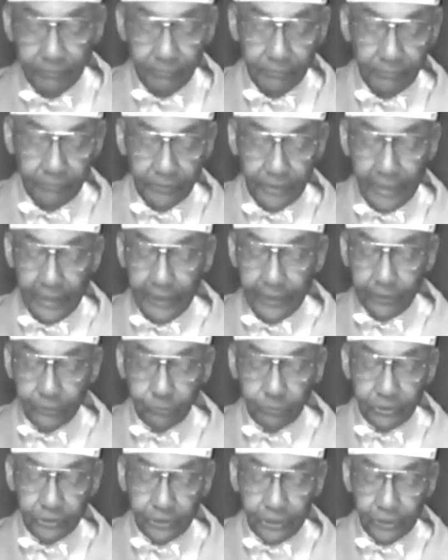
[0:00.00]
The X
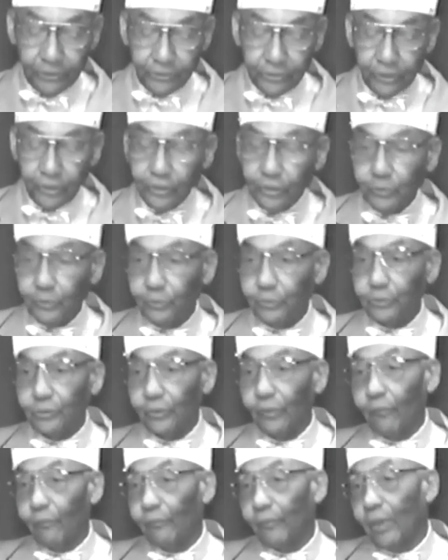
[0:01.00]
was just the U
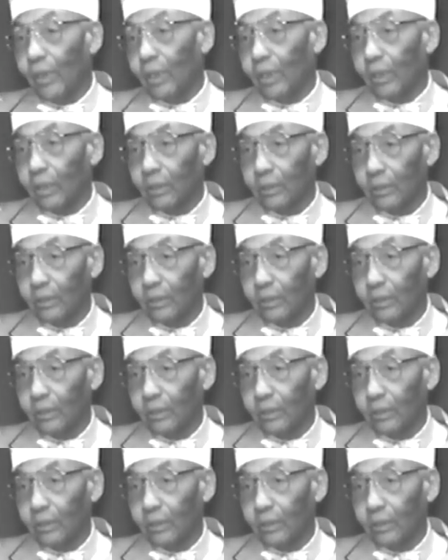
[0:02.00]
so far.